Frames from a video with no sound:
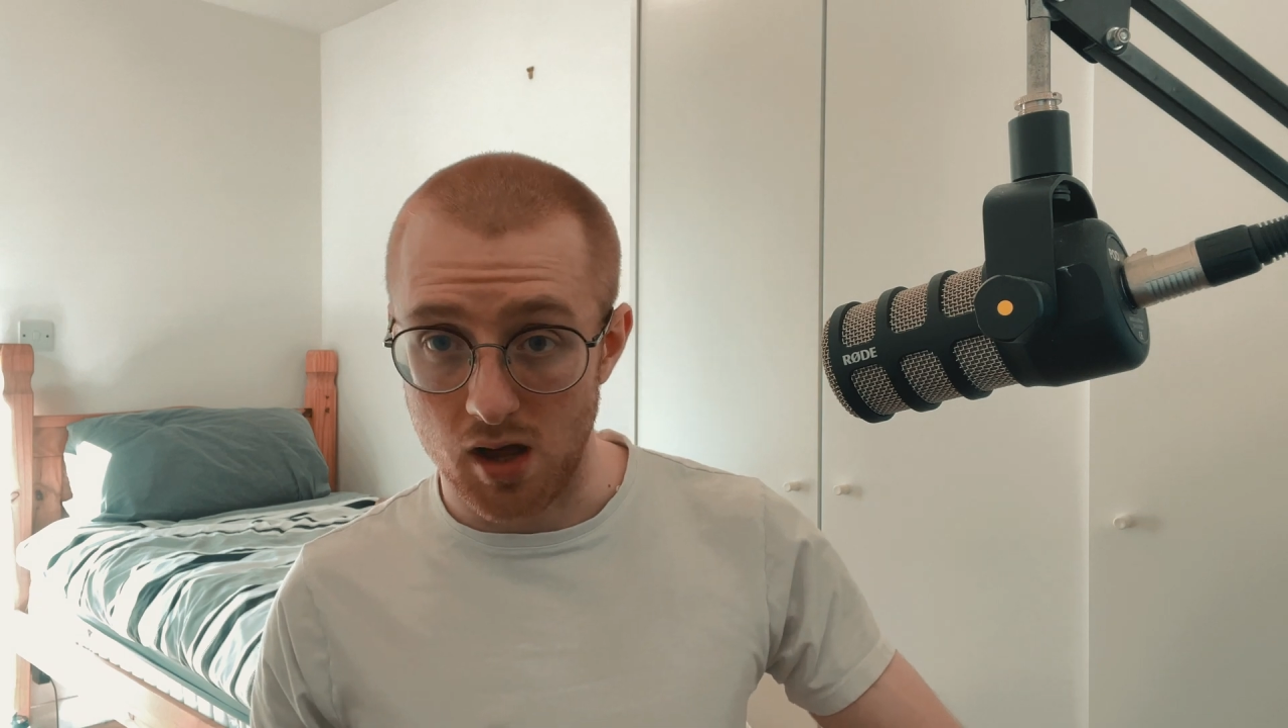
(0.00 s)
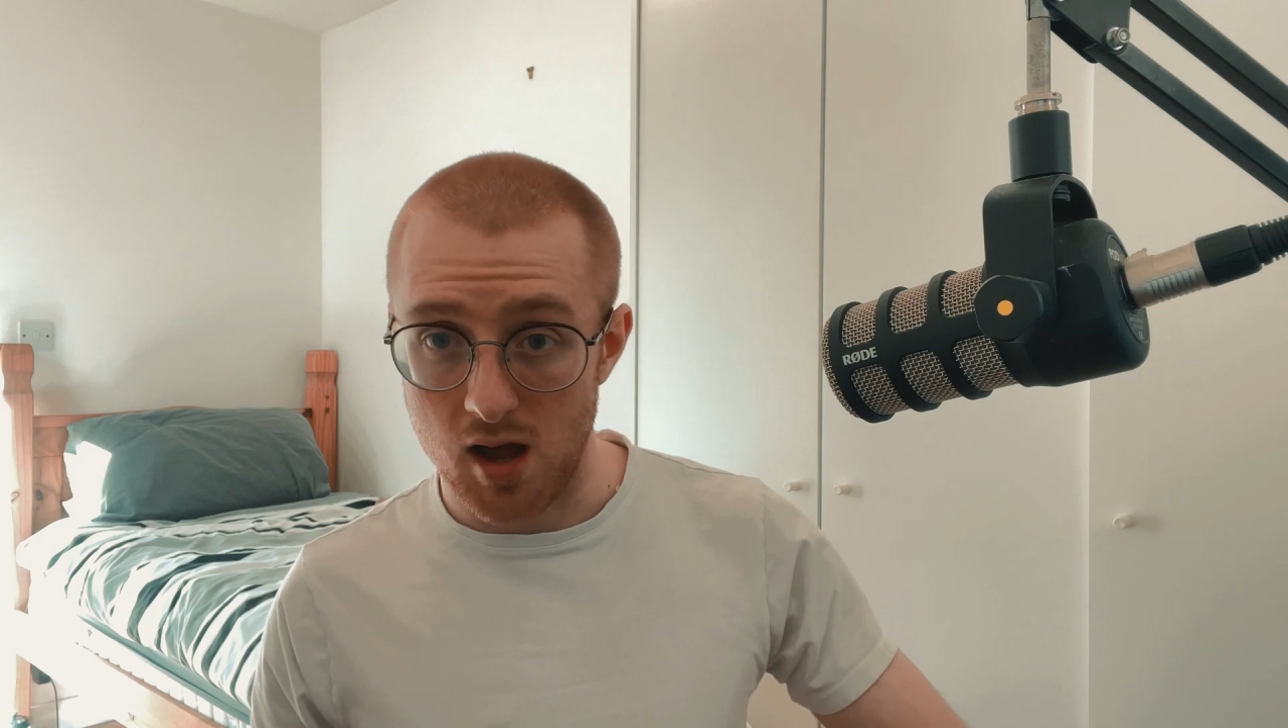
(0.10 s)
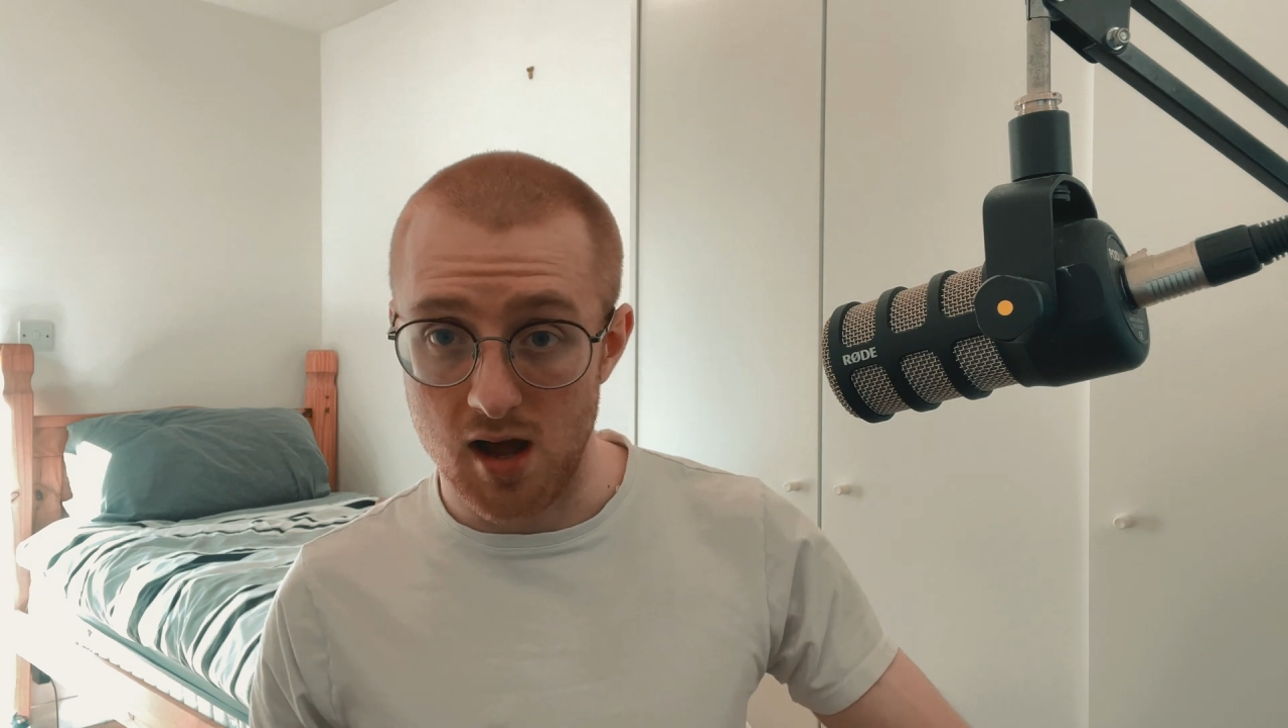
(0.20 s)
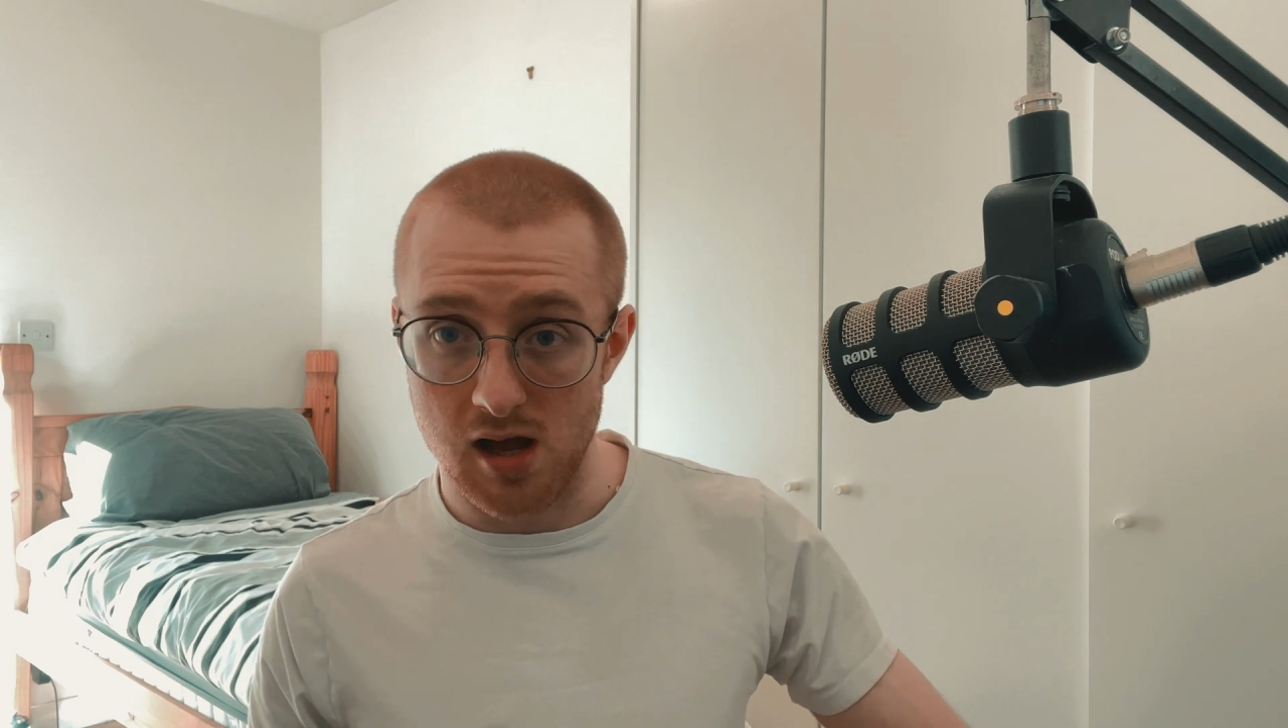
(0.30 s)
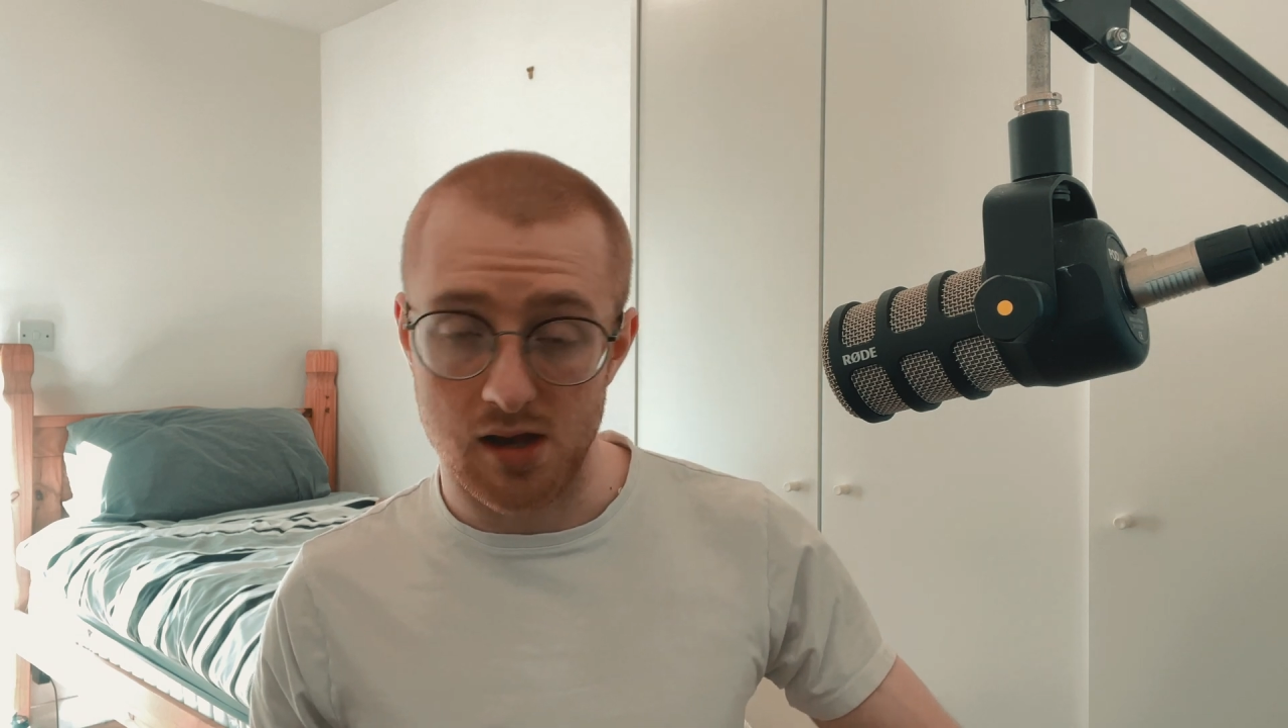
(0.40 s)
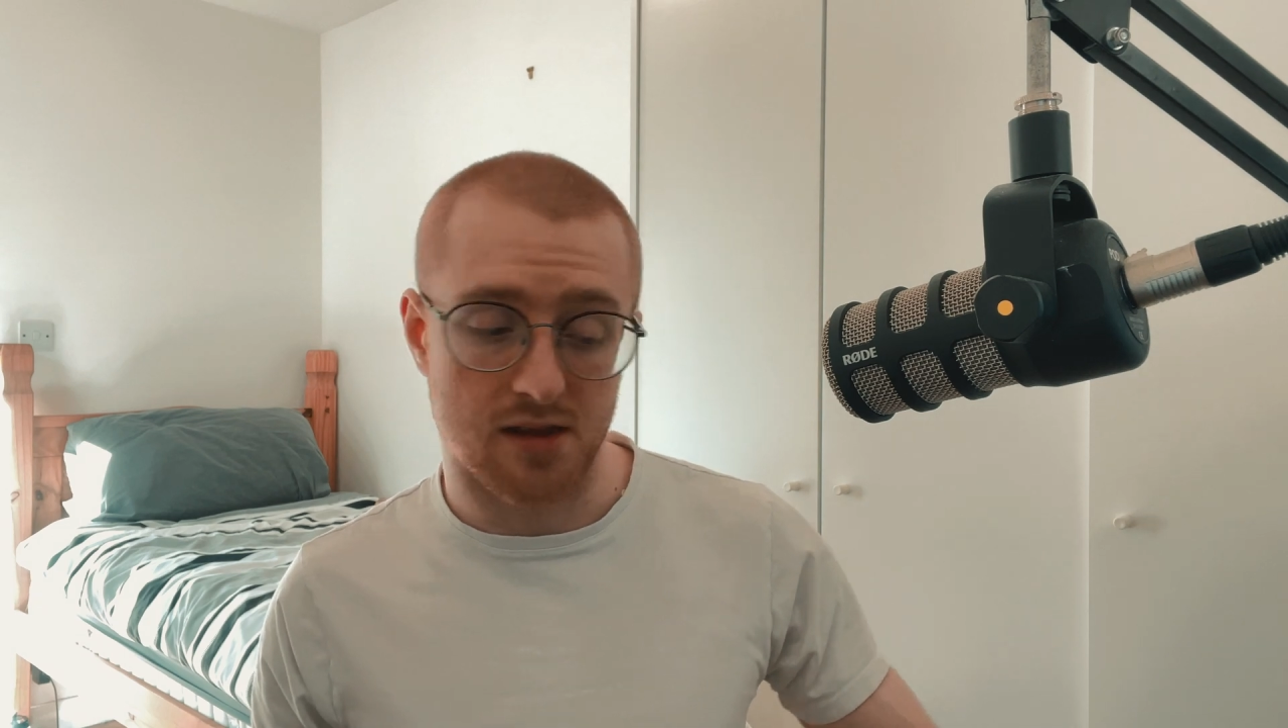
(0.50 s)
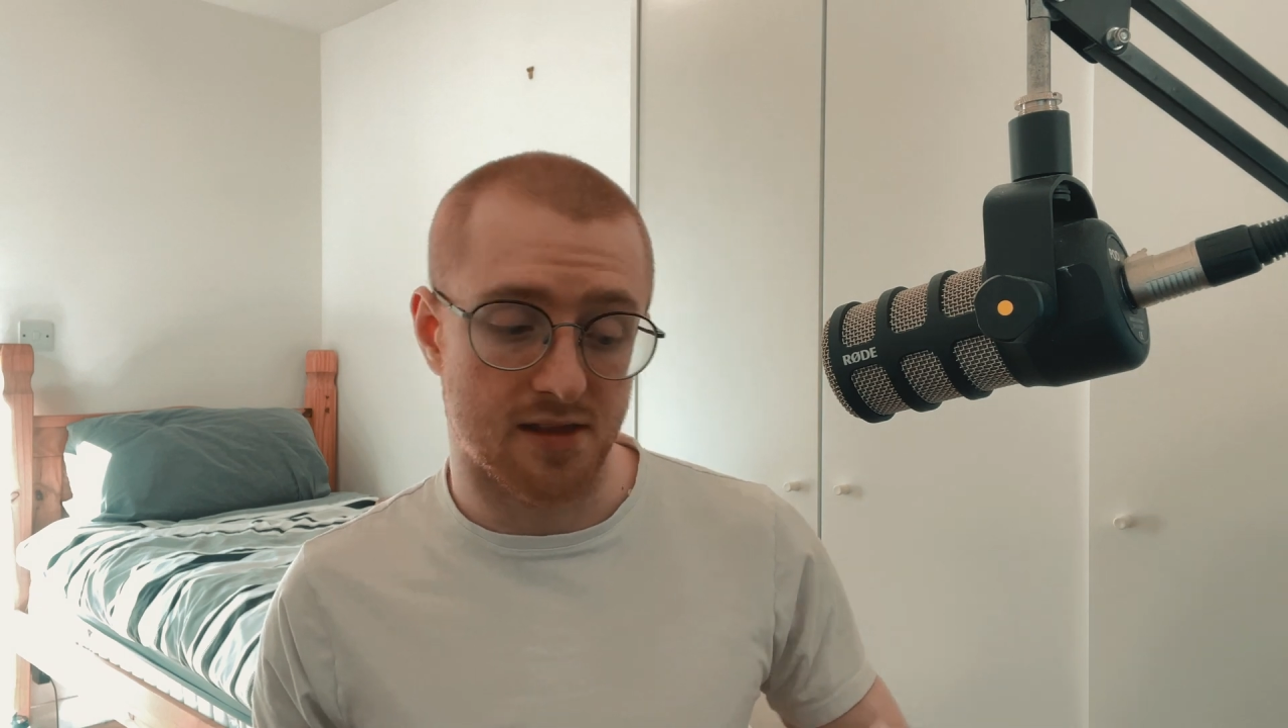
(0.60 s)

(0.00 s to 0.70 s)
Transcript: and